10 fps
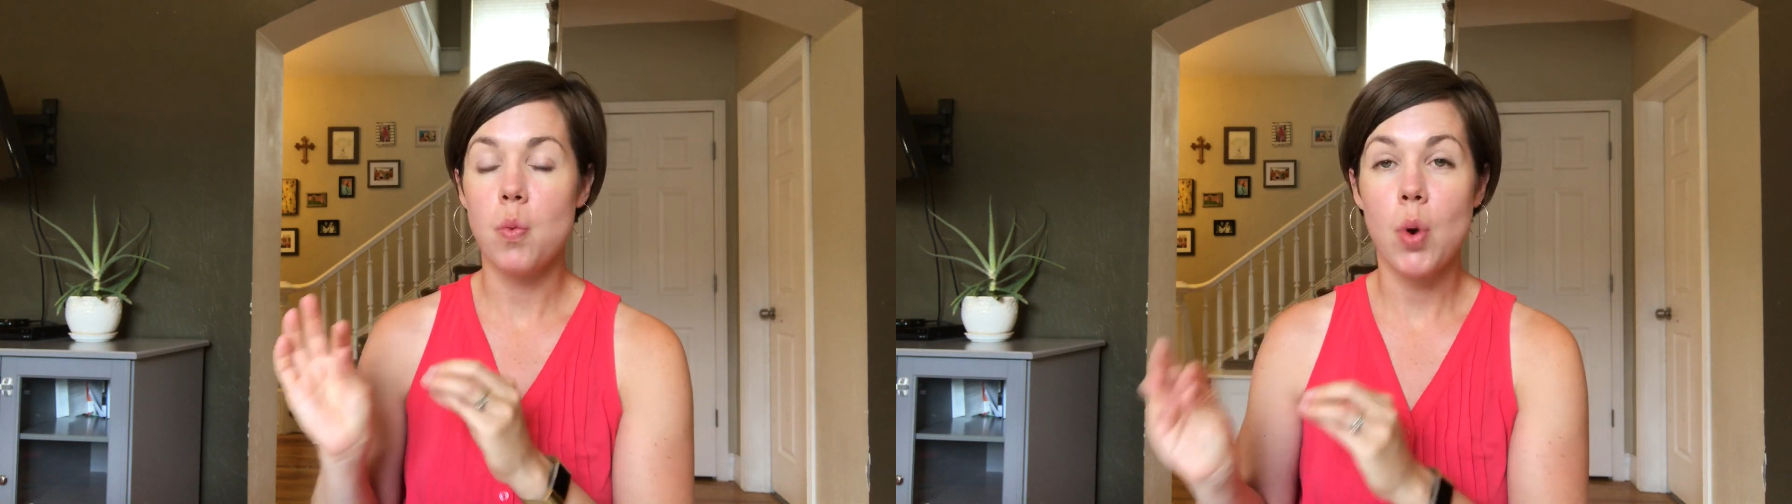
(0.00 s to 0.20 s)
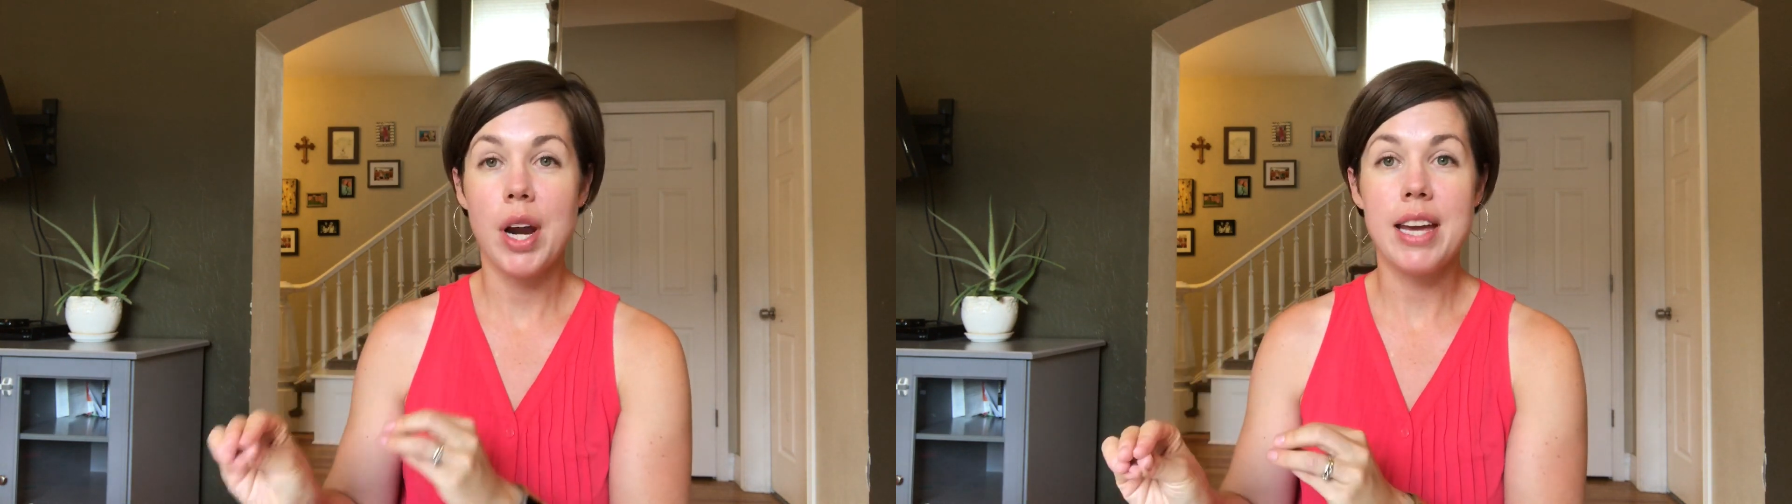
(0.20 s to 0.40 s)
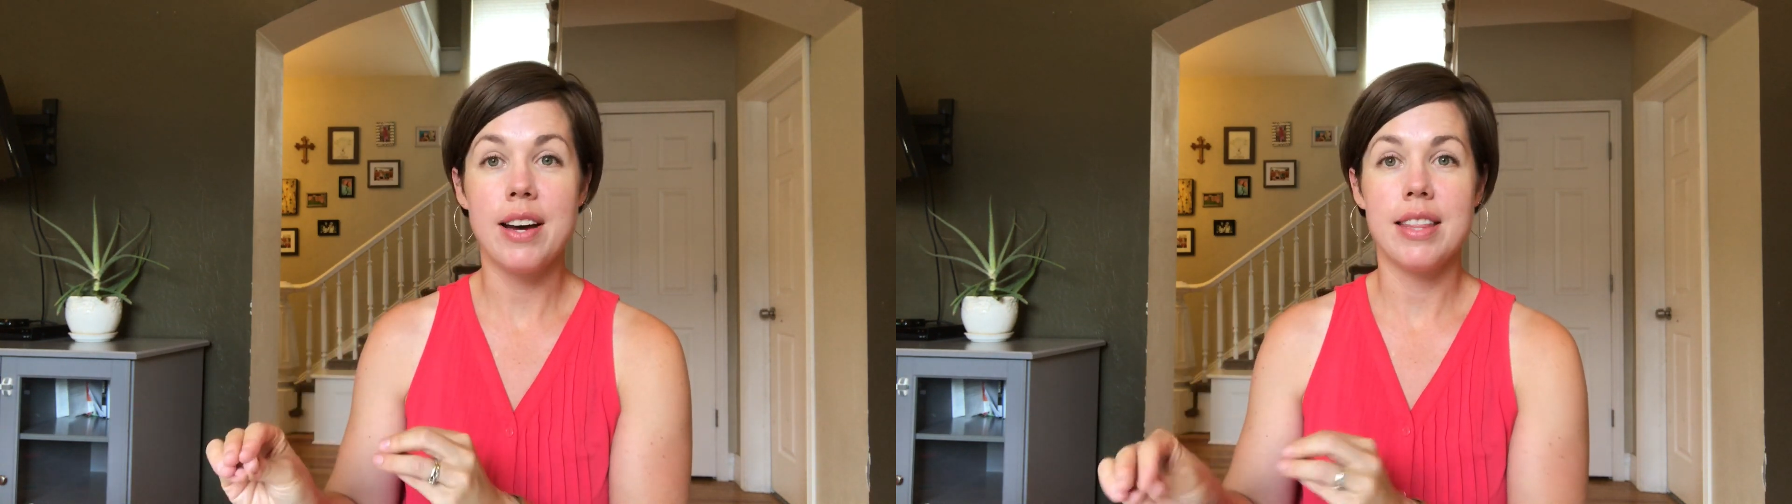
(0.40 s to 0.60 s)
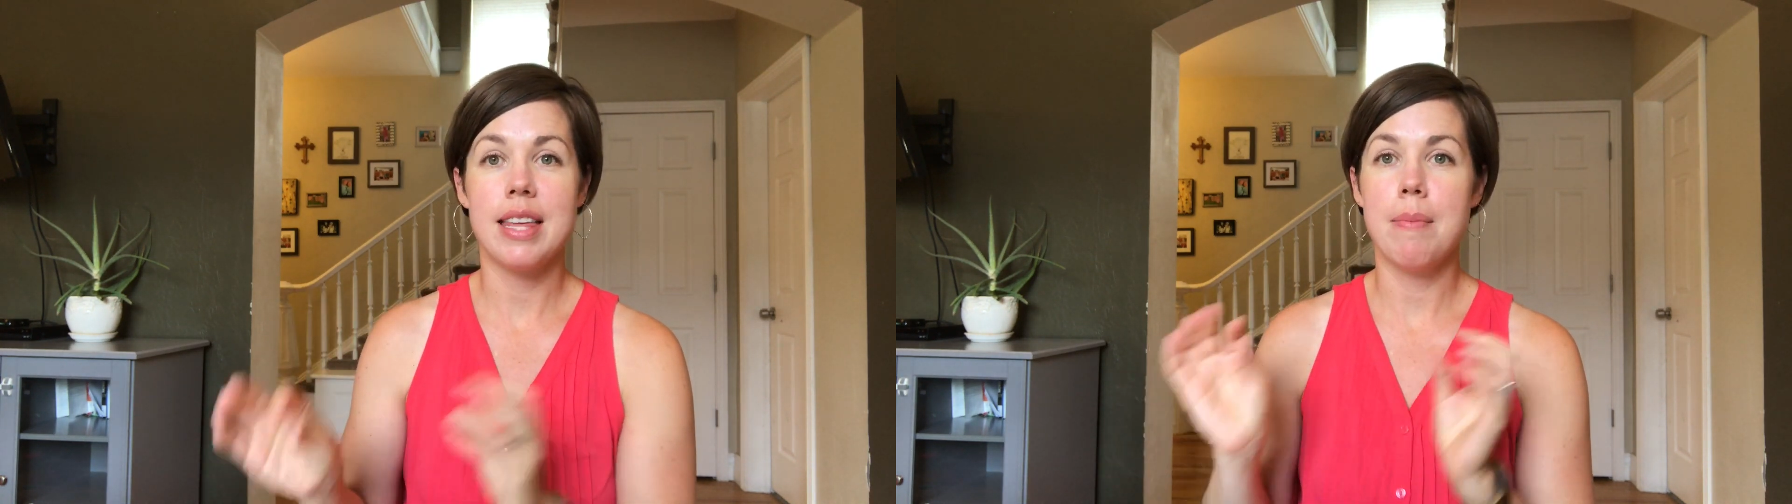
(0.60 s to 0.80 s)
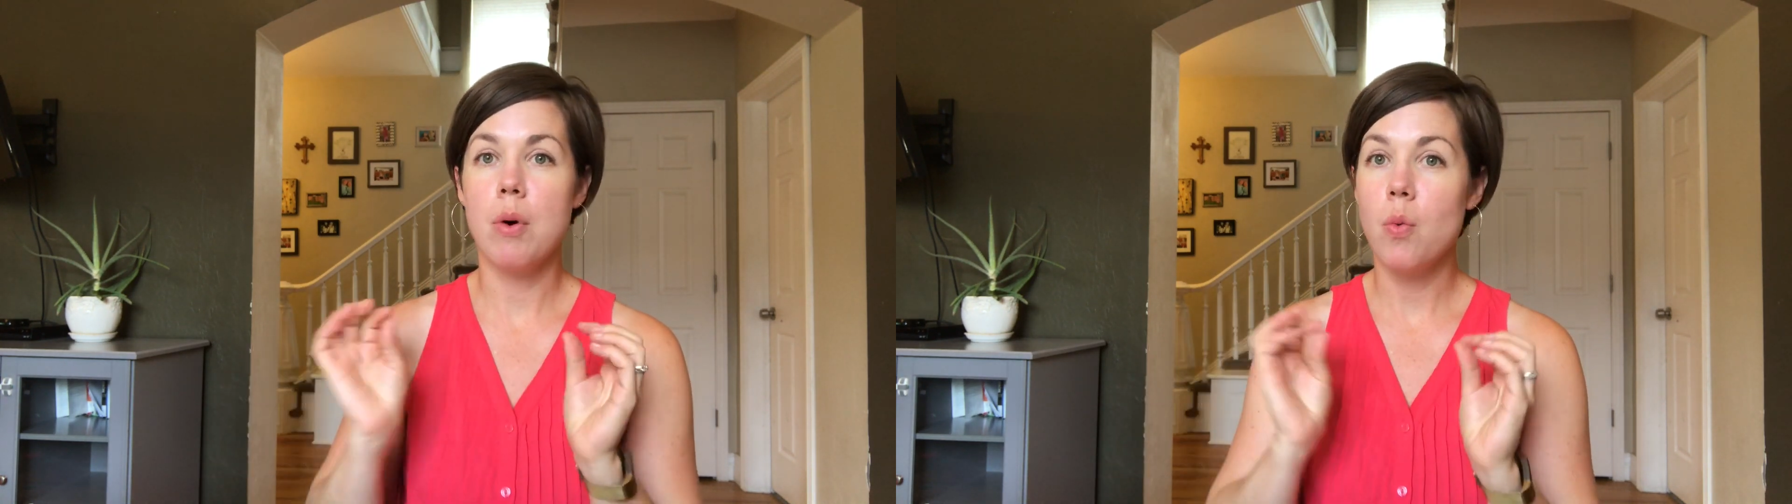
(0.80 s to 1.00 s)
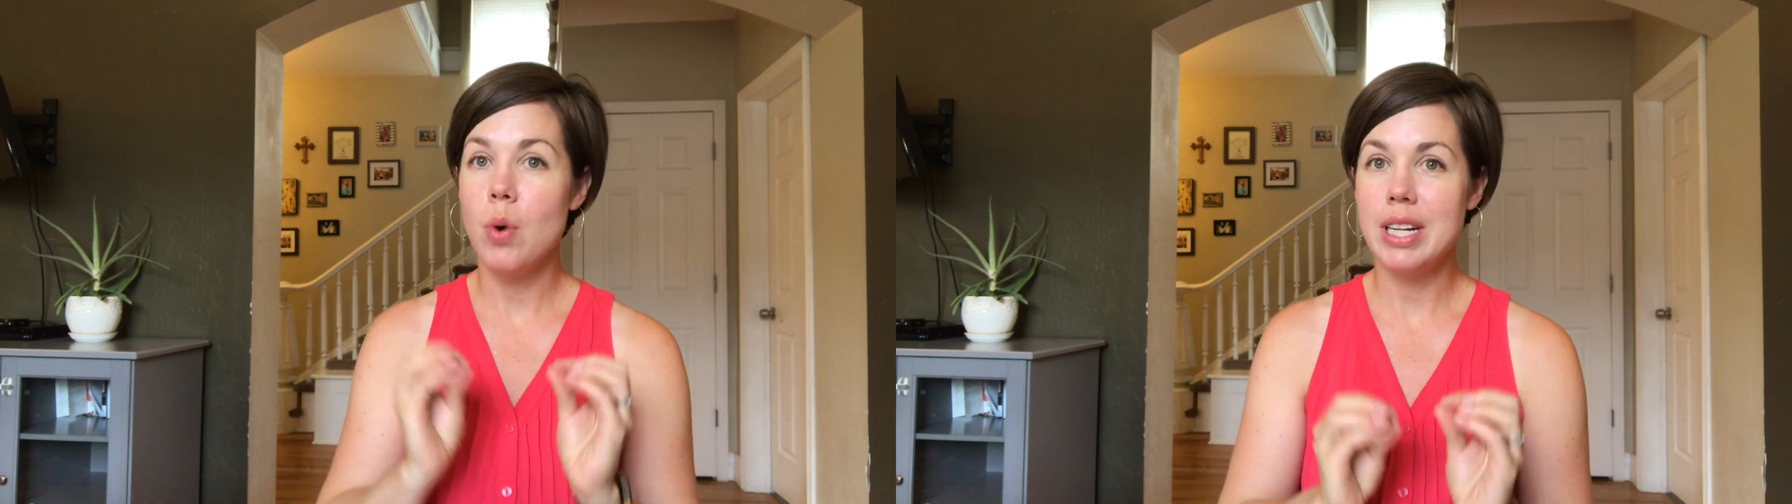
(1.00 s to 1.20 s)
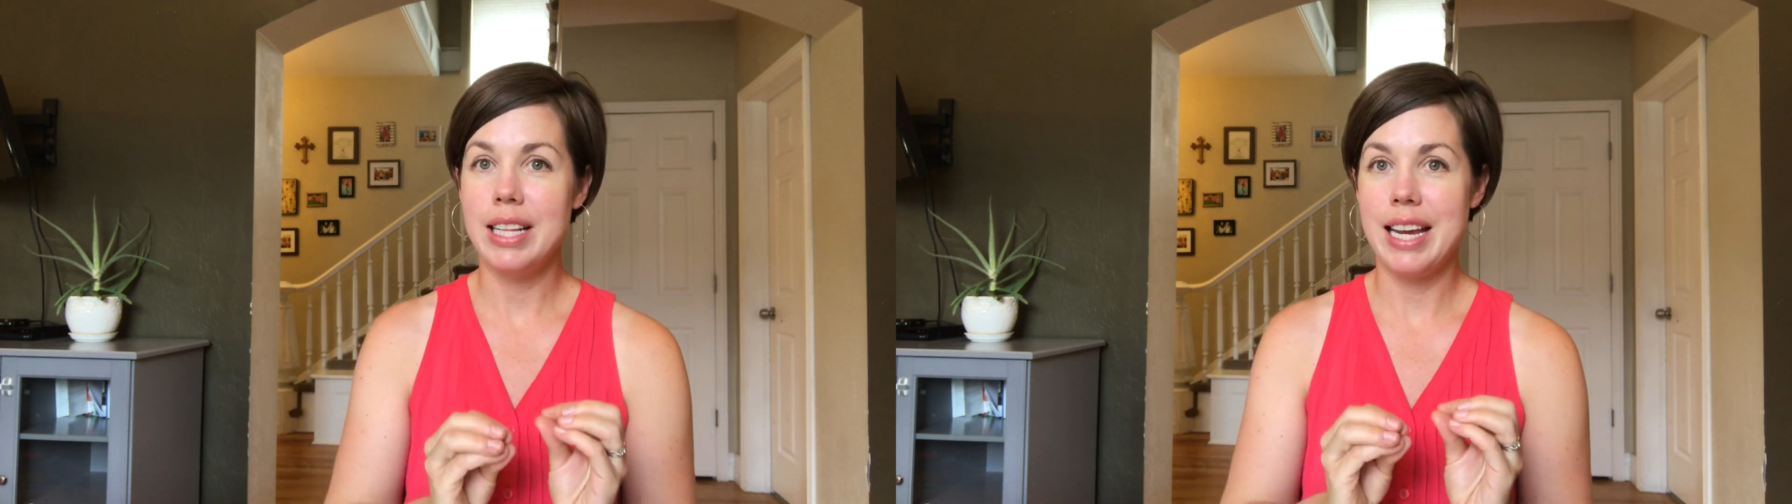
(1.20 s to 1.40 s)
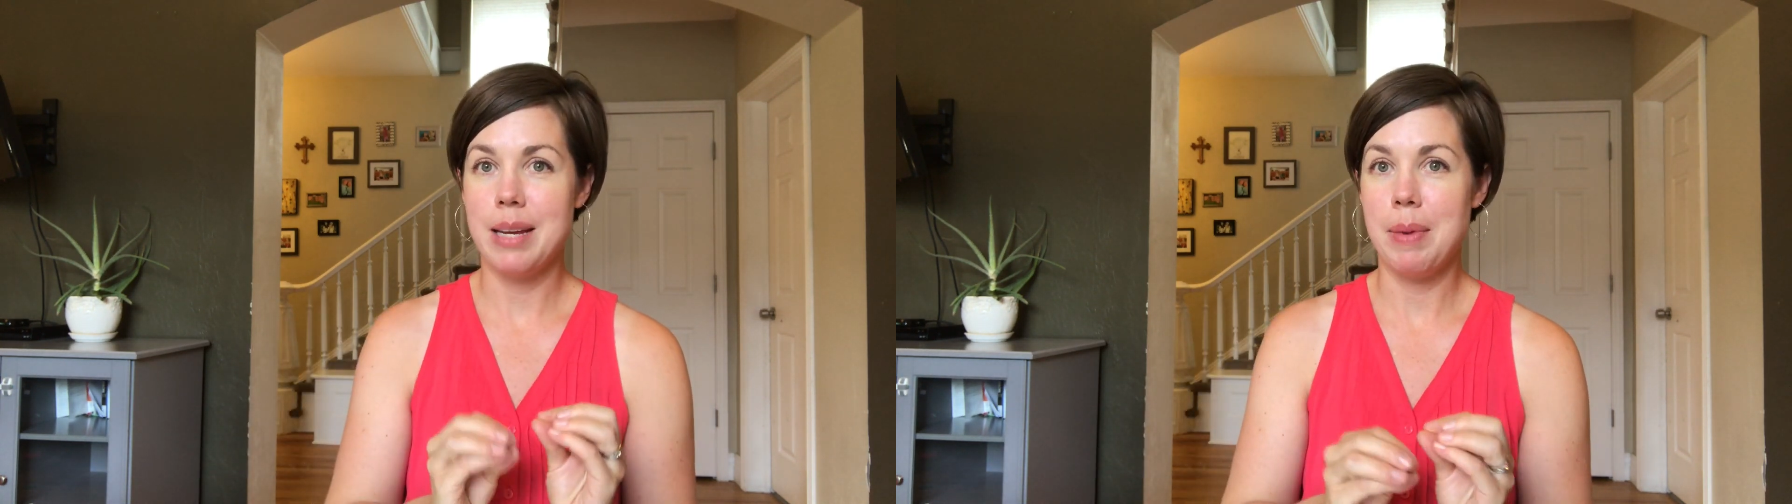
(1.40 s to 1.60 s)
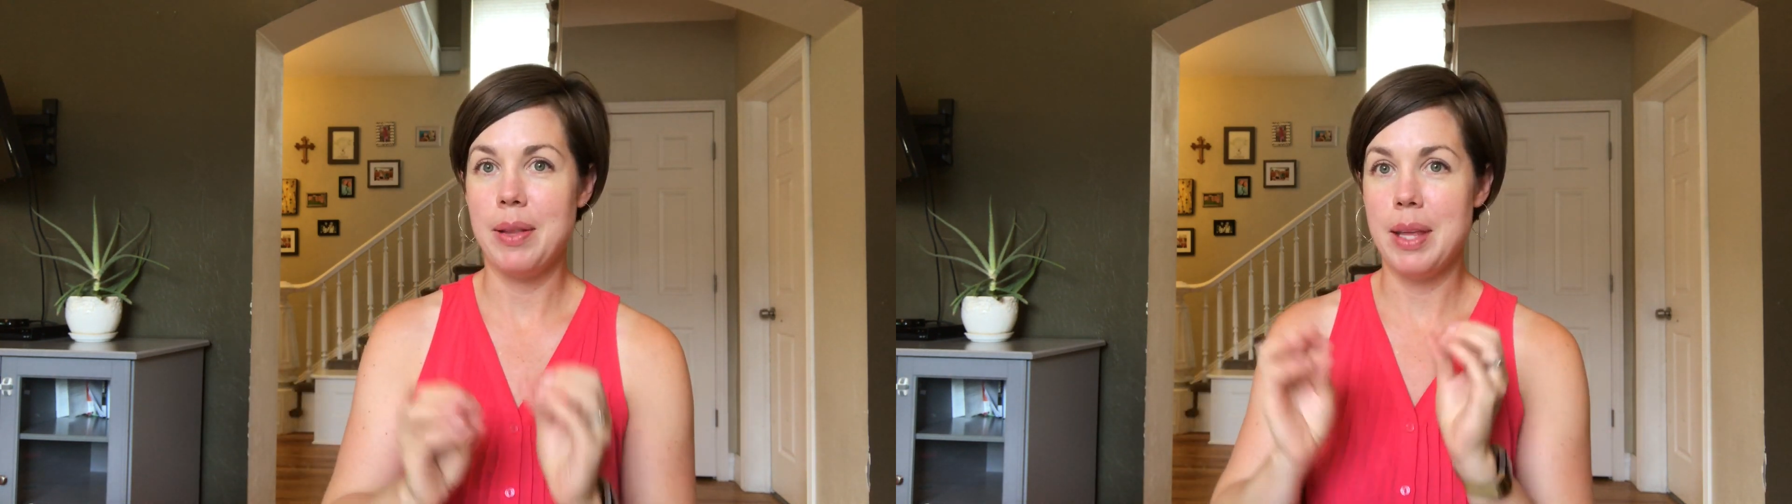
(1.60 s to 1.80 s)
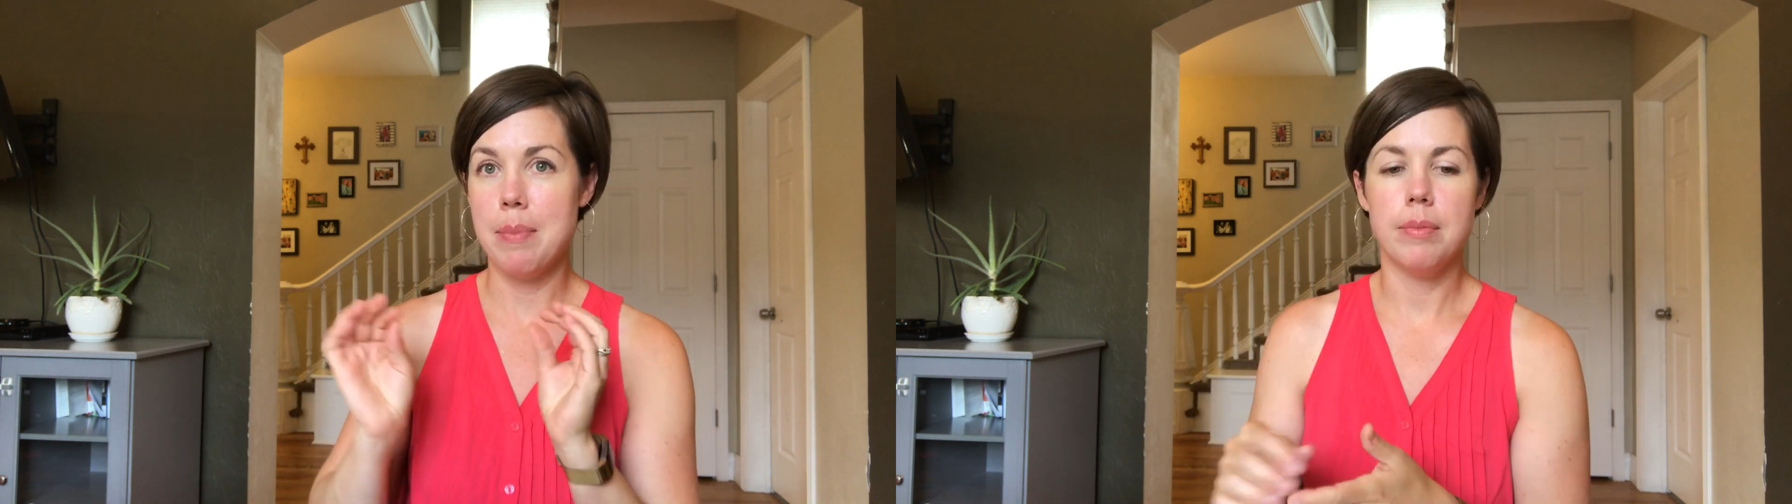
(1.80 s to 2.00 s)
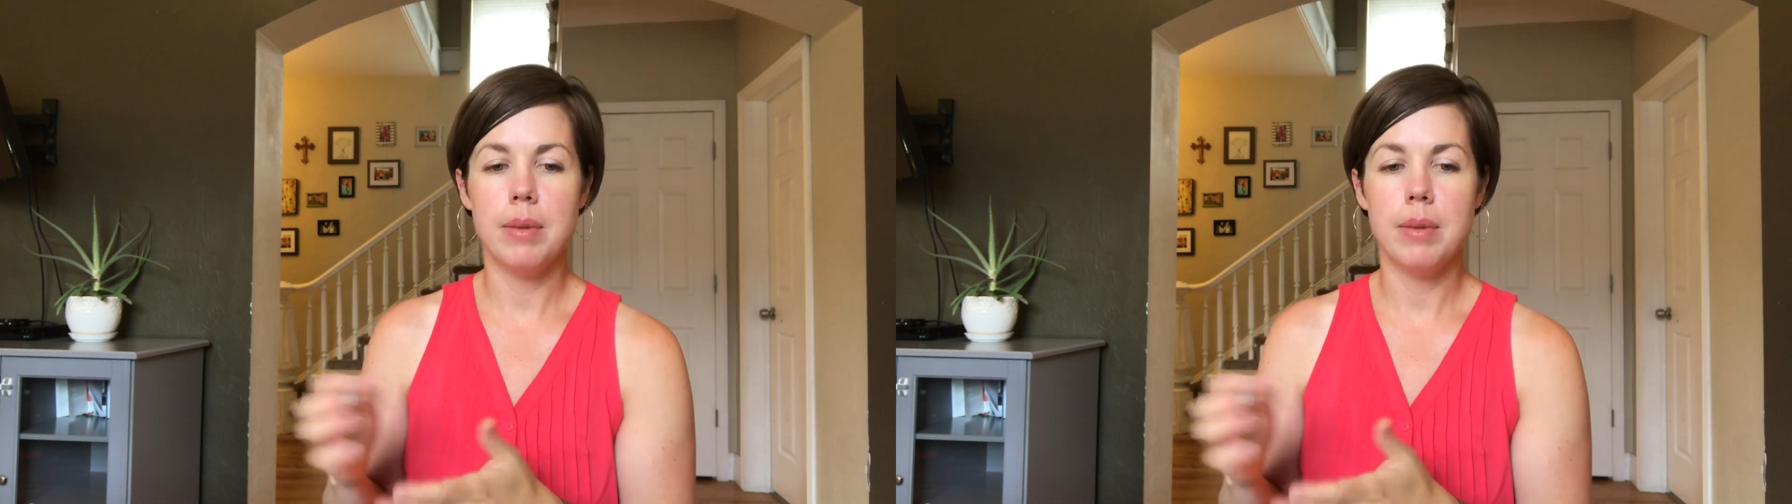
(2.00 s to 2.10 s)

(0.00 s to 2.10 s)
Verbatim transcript: where I got them, what I like about them,